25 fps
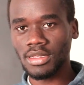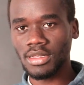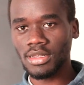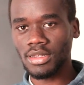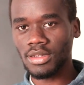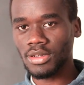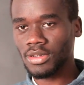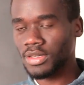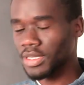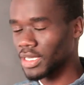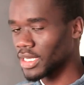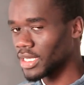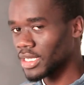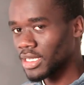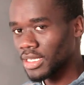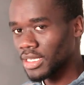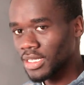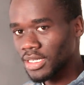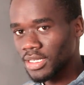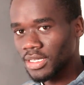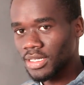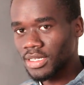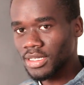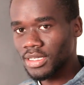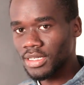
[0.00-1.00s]
Okay?
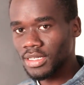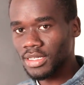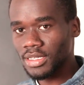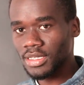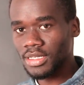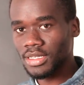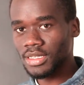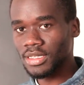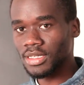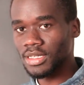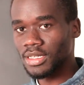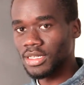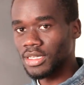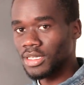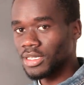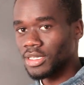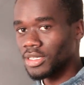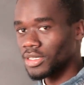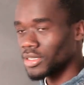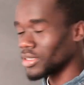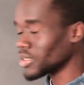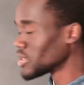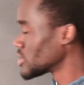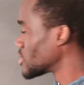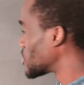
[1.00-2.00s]

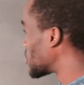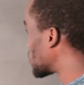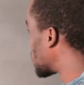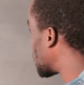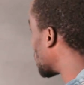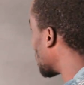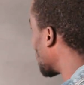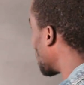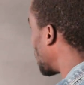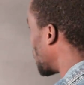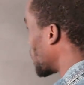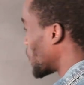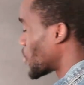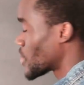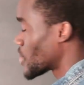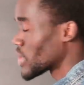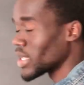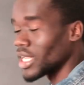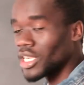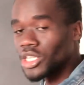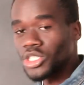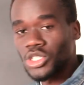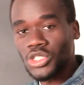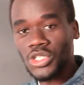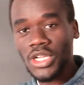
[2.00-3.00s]
So if you
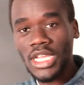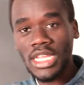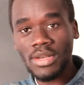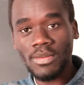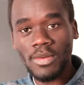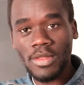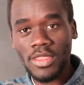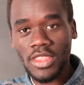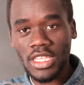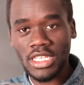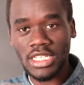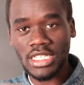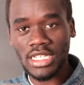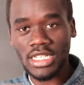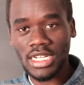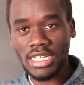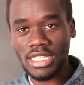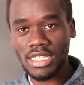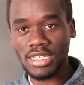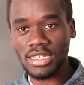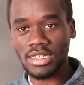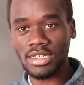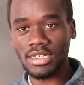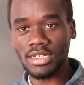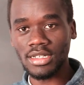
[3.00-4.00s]
want to trade with each
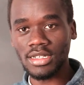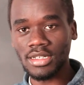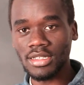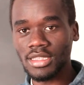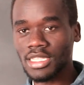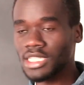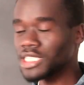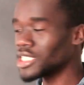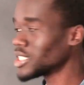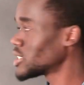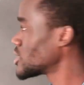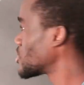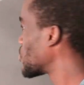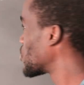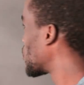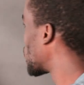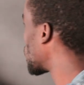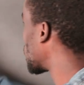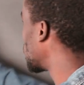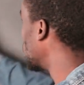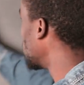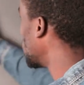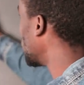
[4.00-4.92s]
other, this is what you